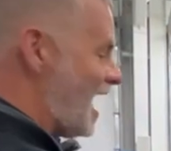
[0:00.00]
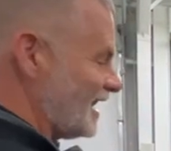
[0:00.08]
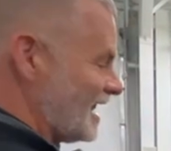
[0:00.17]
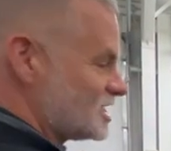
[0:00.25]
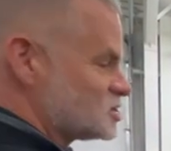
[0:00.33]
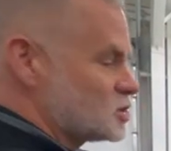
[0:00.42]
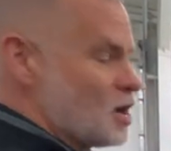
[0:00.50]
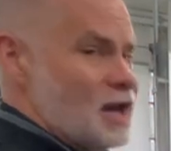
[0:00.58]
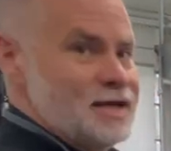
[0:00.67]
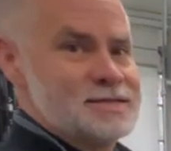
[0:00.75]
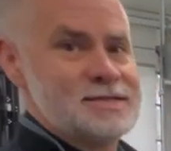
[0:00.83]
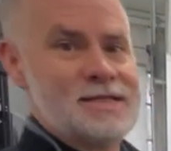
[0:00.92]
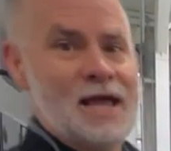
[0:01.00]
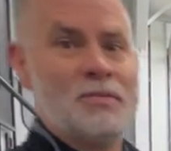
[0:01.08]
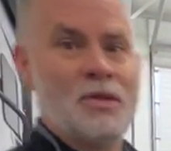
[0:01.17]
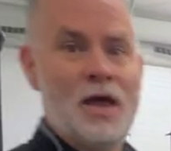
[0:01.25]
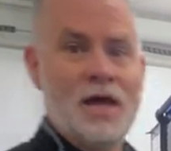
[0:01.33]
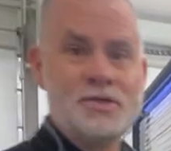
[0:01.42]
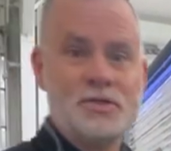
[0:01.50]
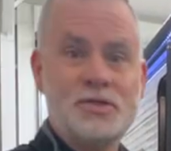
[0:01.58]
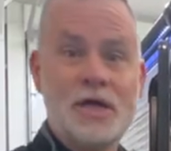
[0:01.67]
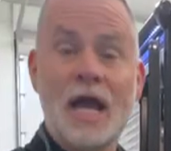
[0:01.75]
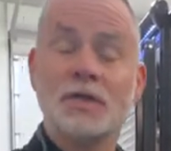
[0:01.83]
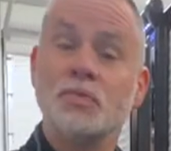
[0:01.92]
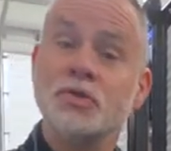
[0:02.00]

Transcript: electronic stabilizer jacks,